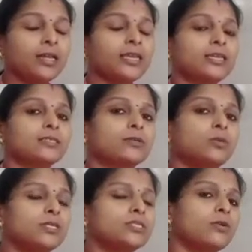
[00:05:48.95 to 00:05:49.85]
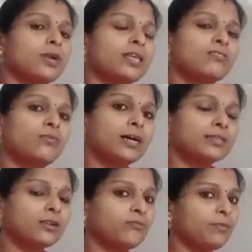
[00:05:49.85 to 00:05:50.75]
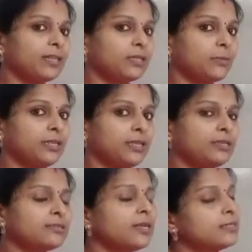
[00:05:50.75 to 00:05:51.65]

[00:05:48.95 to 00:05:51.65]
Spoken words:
Yes, who is known as father of mathematics?